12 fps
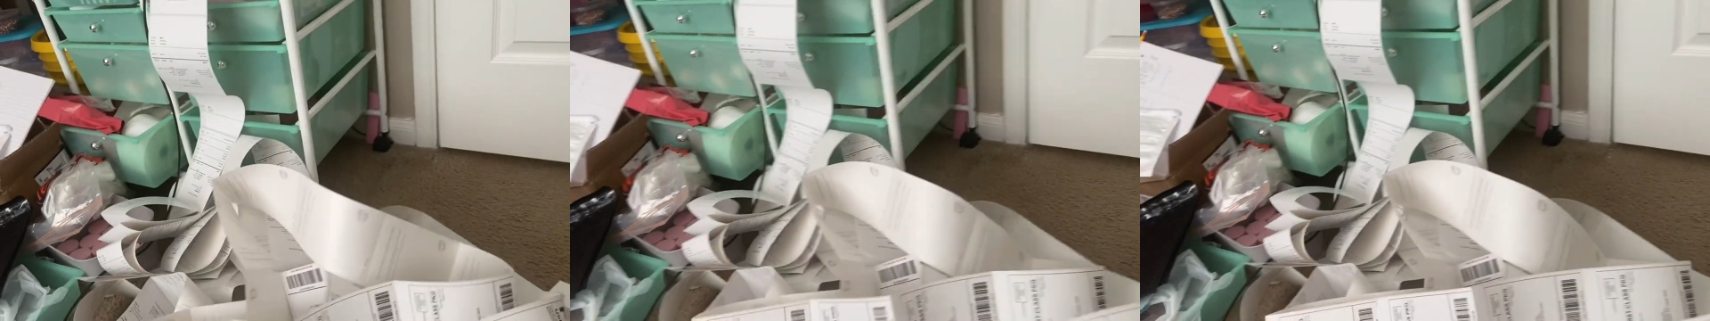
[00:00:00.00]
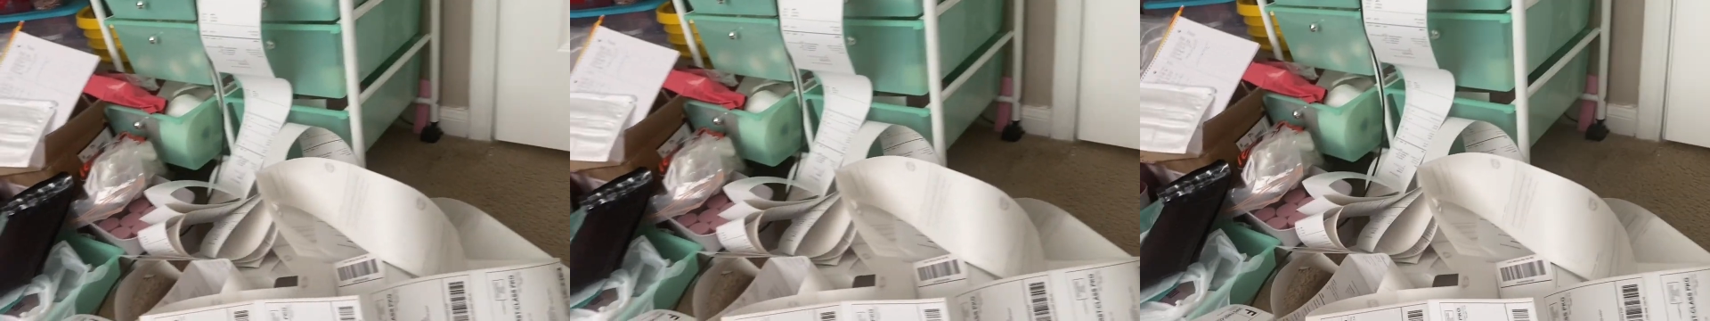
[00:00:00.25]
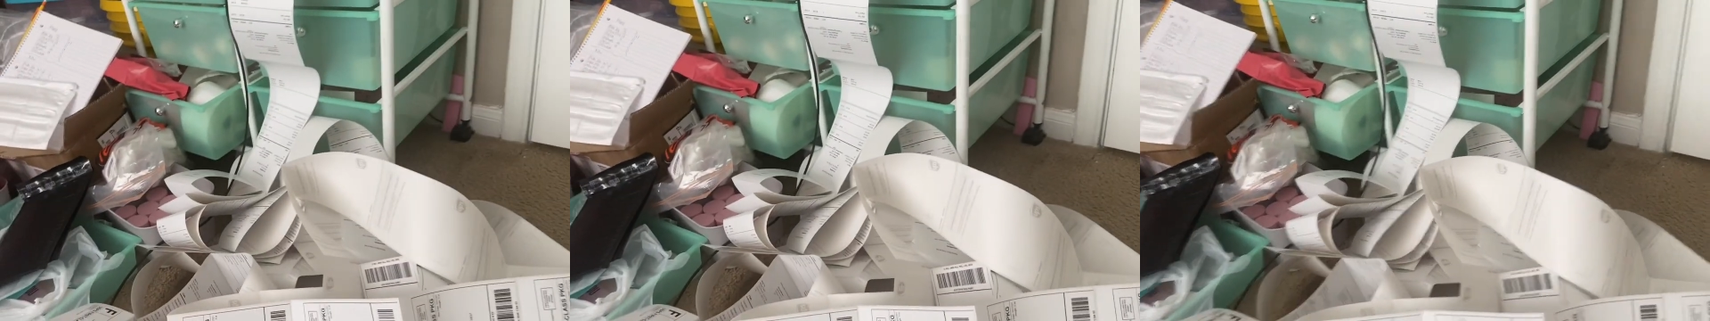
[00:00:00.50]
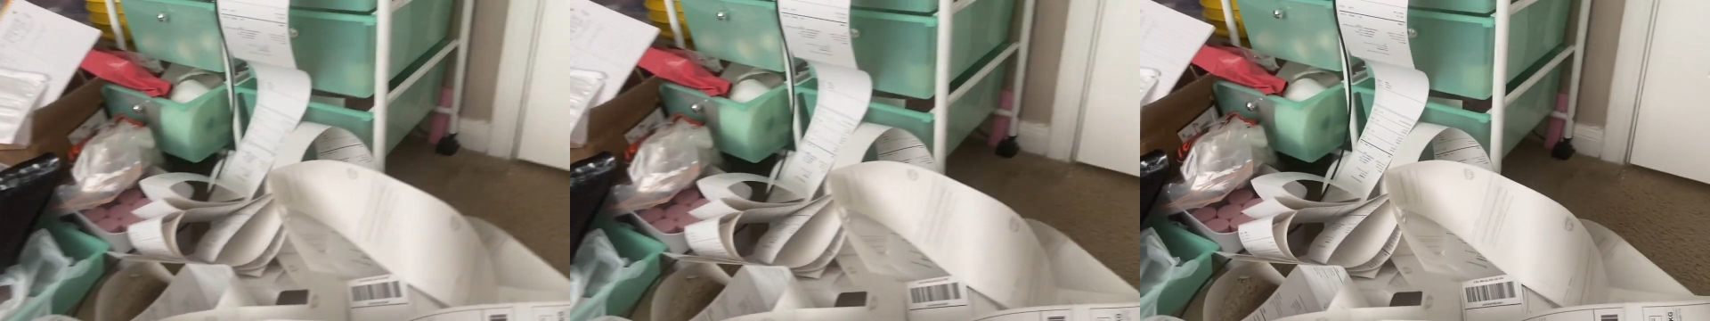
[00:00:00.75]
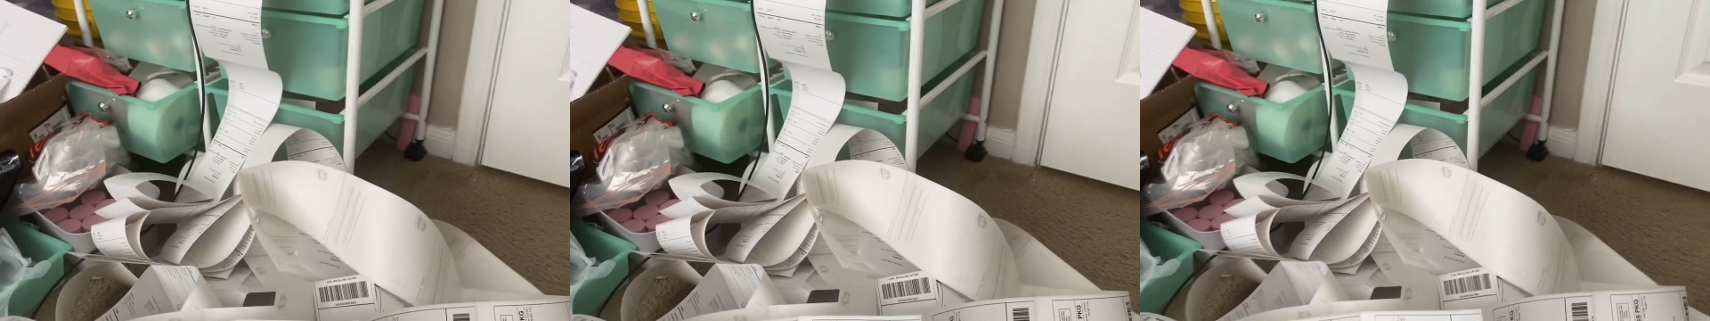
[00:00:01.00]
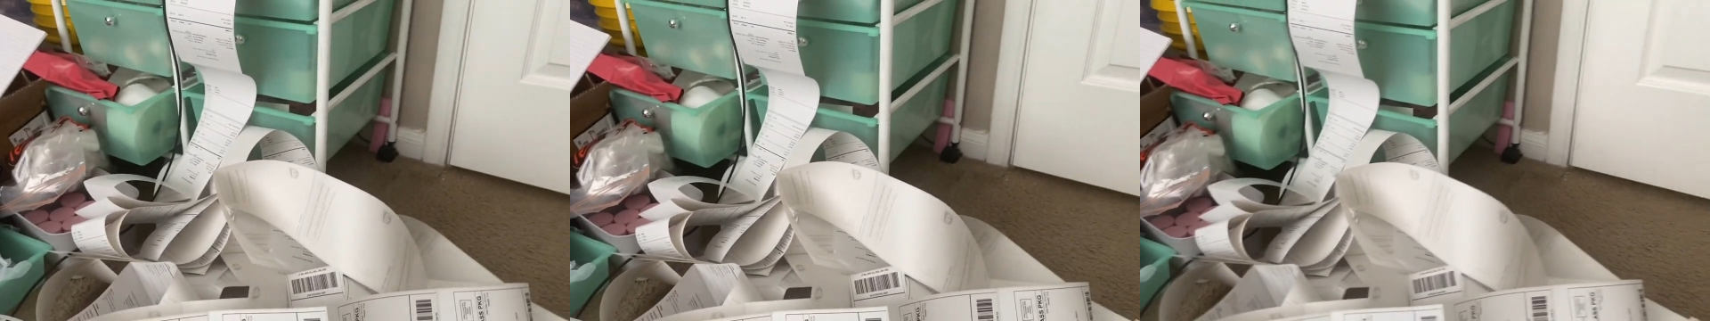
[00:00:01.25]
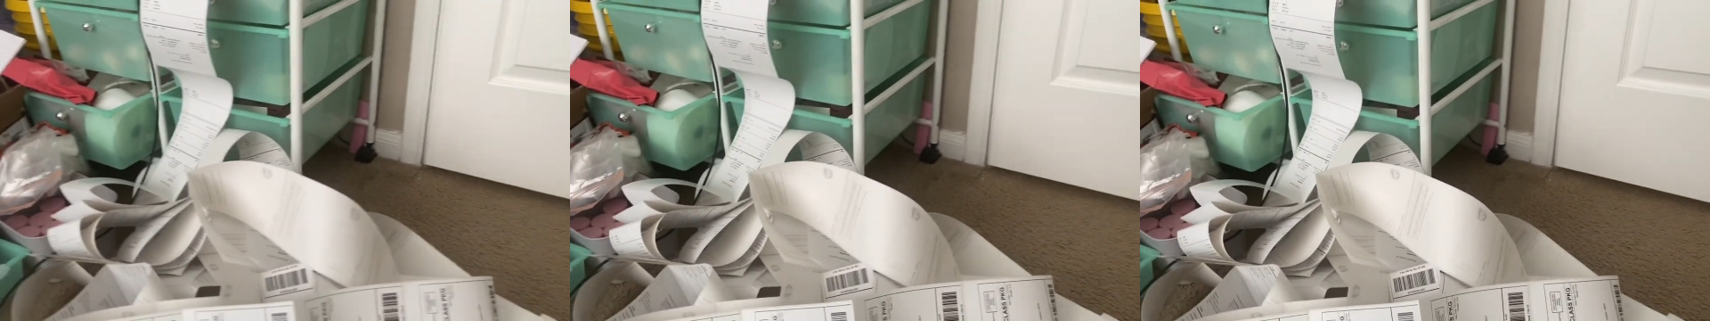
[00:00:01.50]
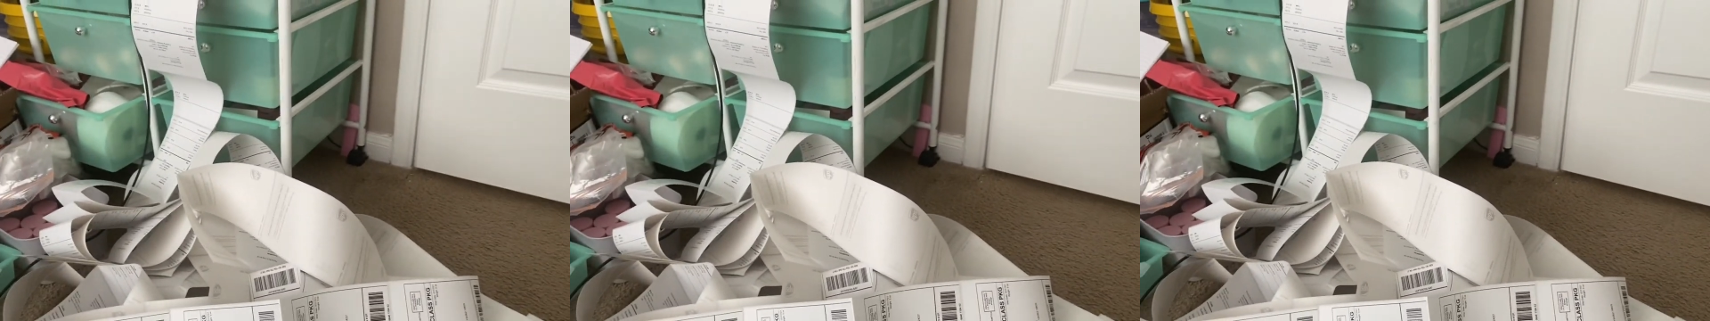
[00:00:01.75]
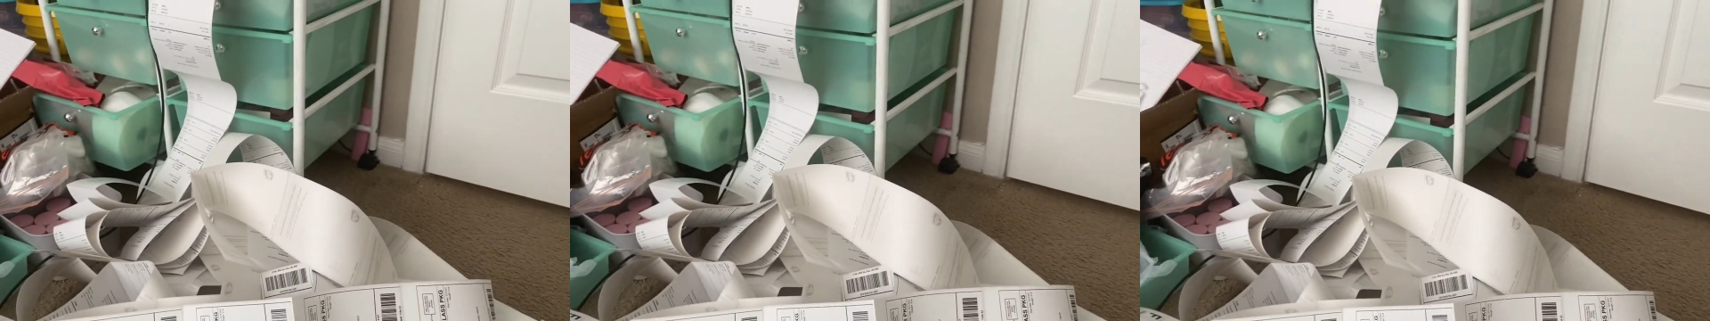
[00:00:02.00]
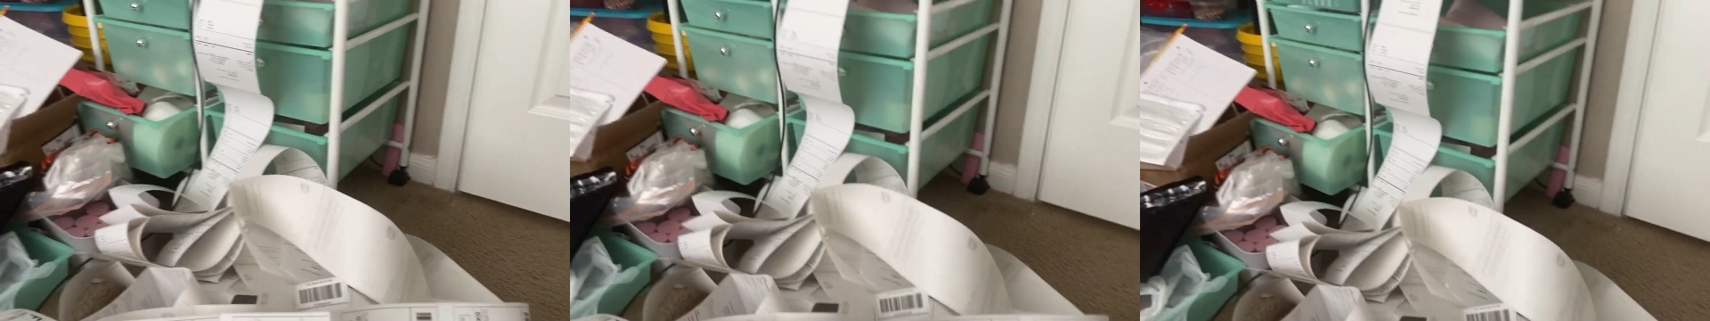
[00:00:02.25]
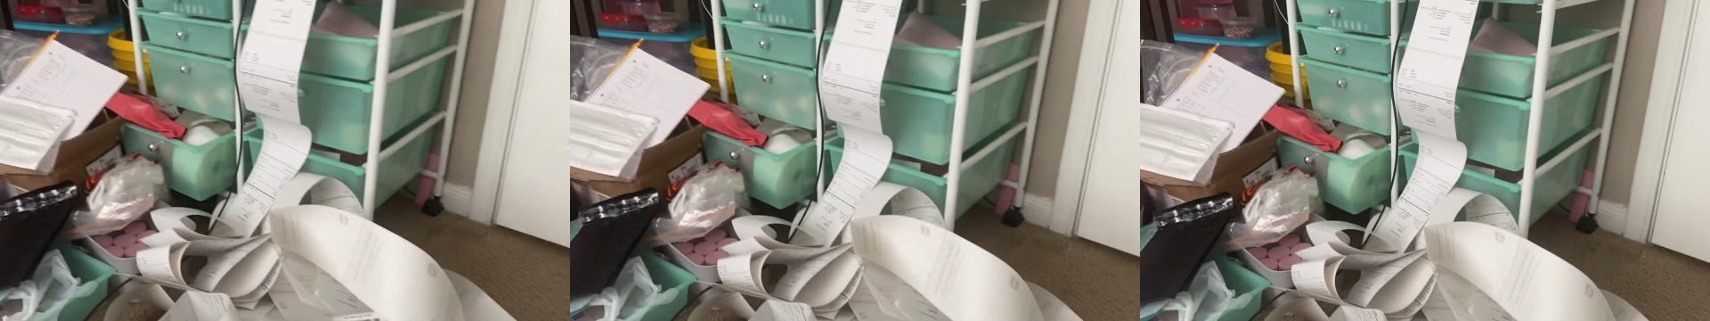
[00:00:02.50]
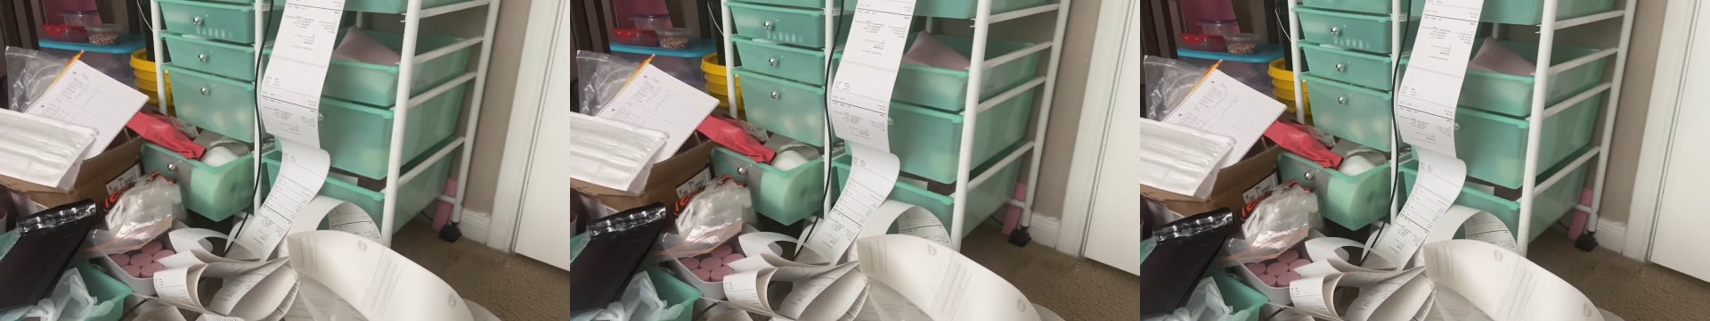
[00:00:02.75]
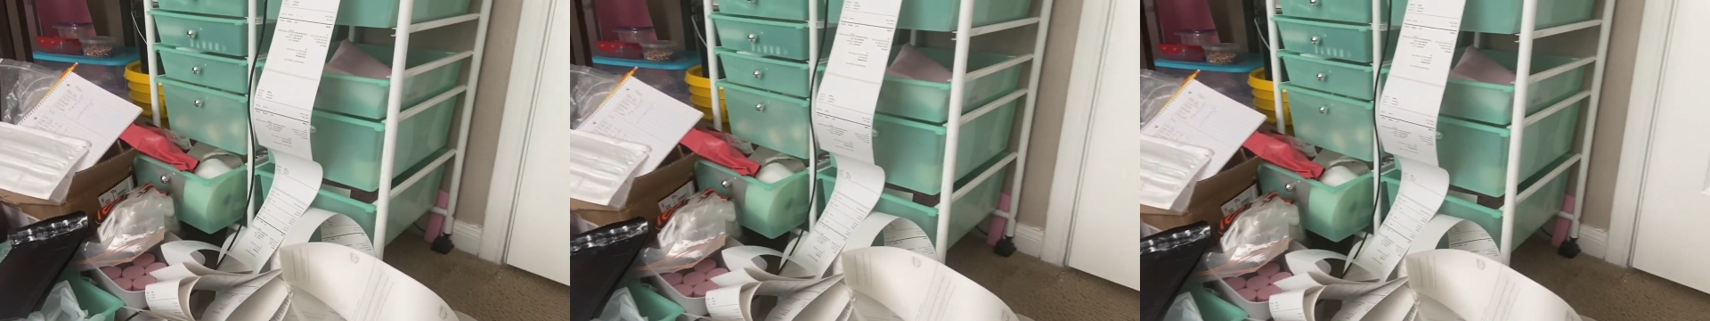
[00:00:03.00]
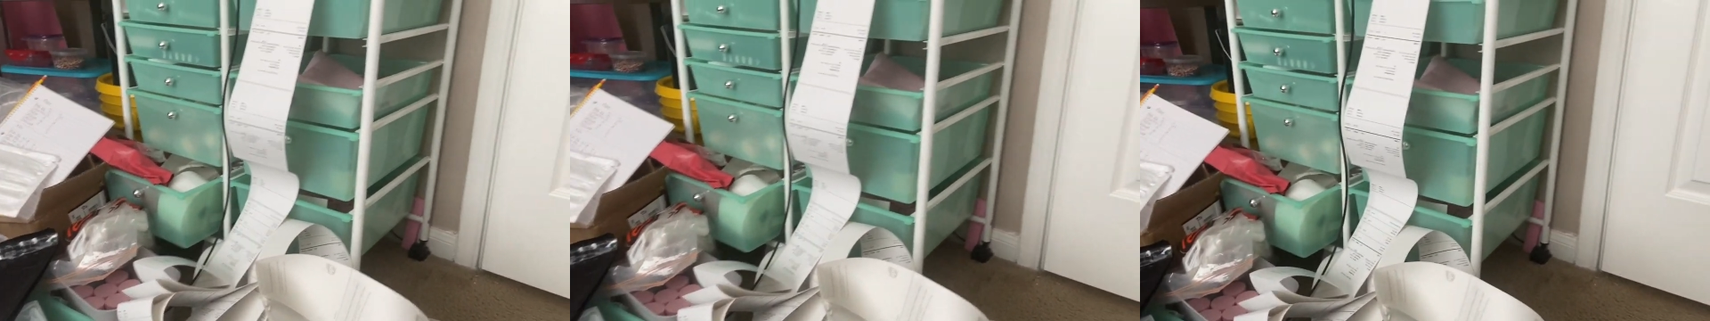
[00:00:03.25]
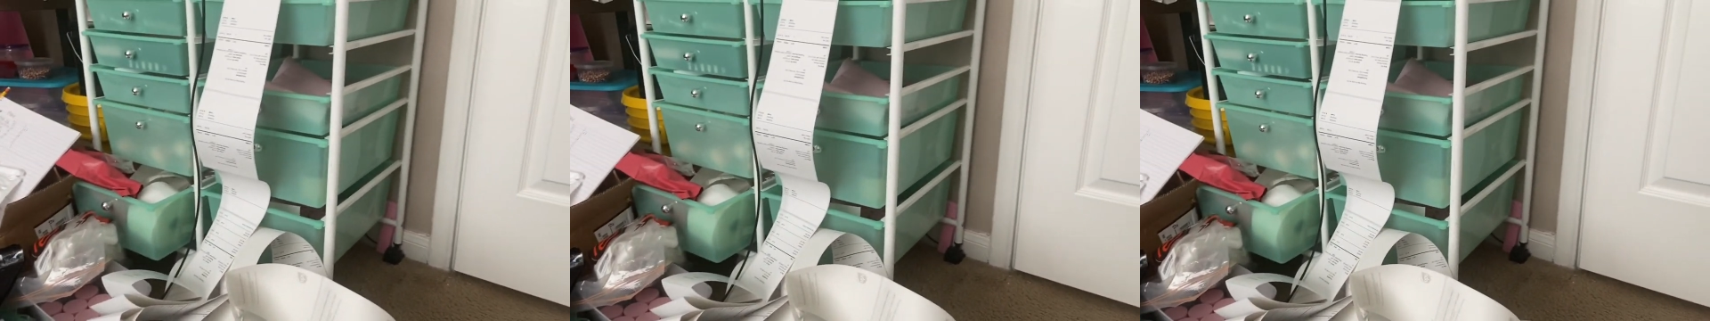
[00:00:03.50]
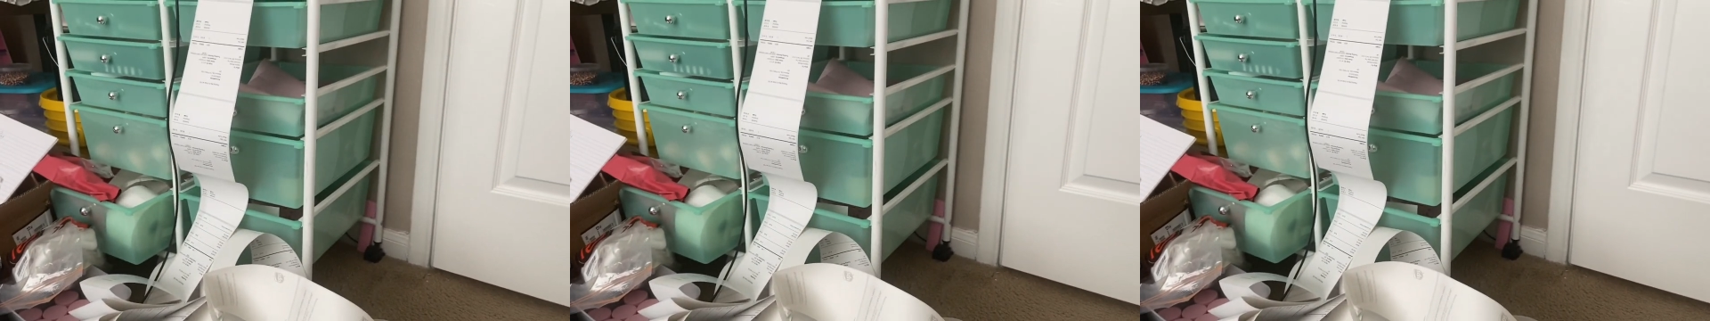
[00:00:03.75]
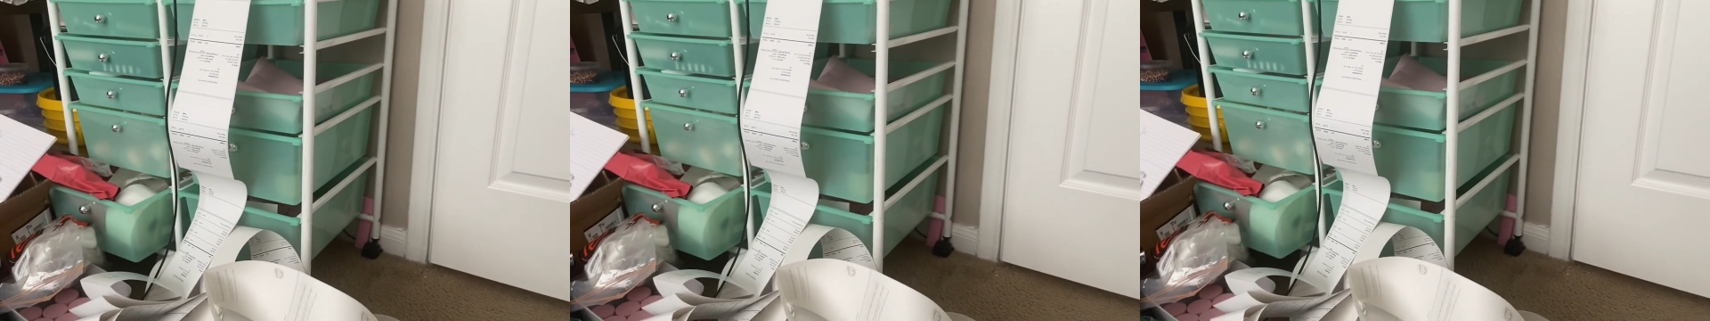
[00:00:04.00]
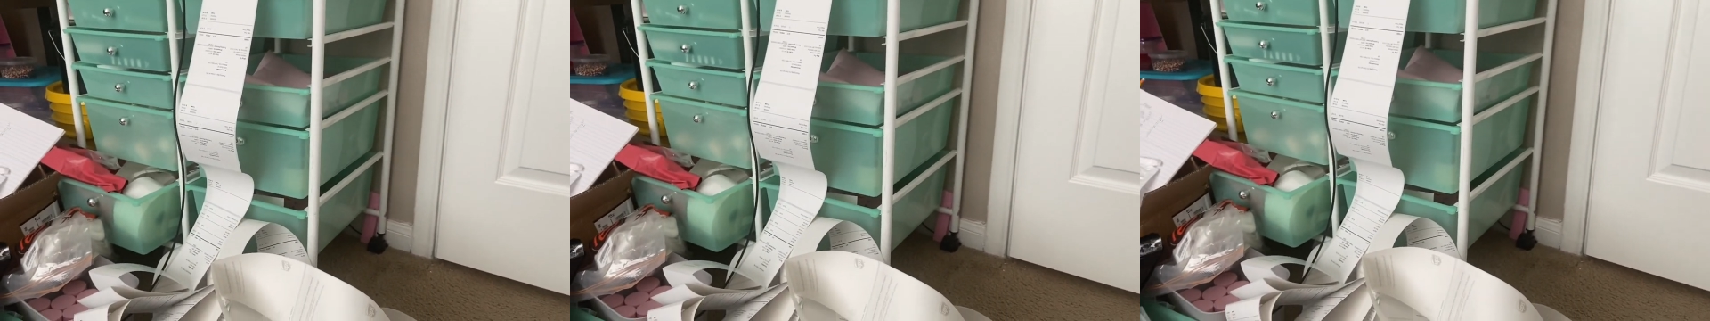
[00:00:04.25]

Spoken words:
No face is visible, so there are no lips to read.